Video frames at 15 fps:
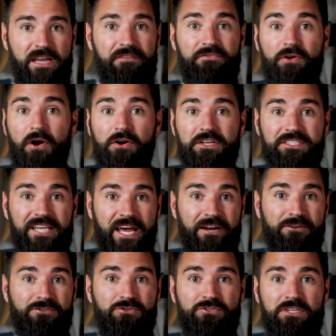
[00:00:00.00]
If there are
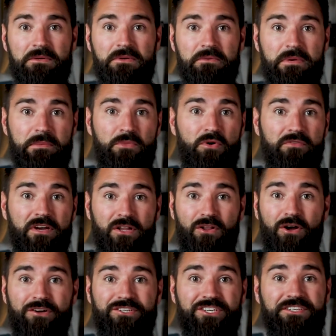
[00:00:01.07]
designers who seem to be moving
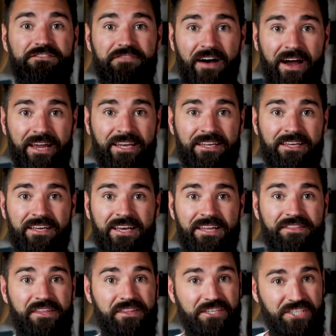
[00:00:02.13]
along just fine,
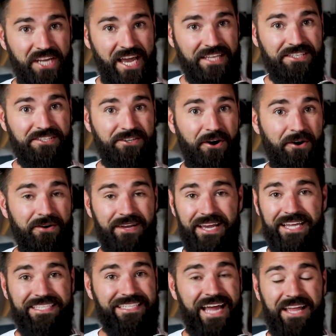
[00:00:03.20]
then the chances are
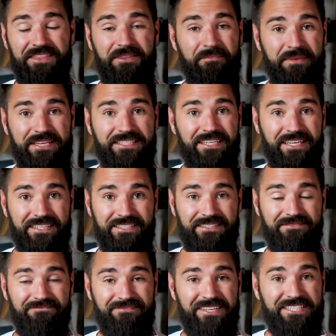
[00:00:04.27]
it's not the business,
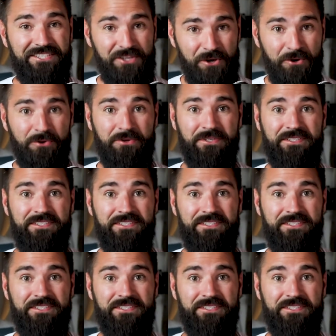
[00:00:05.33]
it's you.